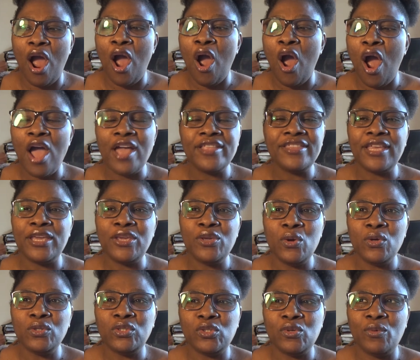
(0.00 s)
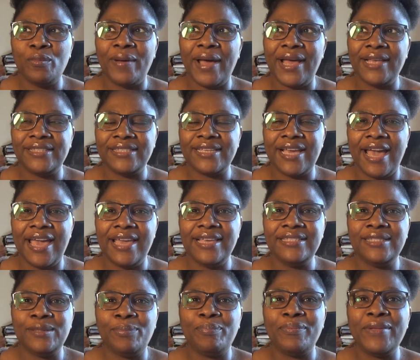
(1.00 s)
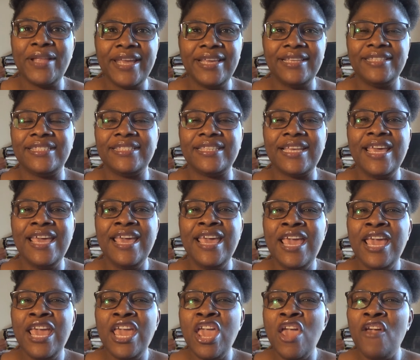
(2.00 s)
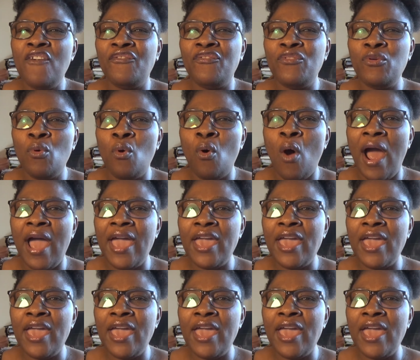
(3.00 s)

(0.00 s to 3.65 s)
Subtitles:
all the YouTubers, guys, please, if you are